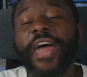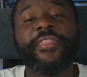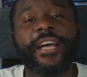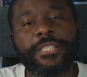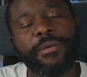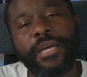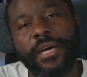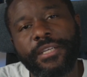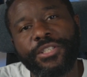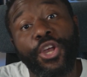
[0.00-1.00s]
And that's
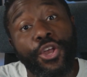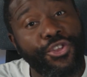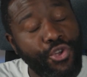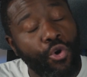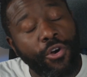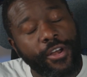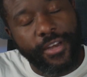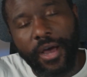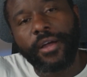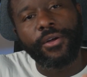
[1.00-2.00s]
because you're
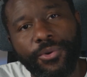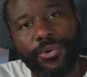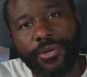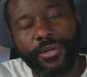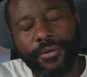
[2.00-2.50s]
not Google.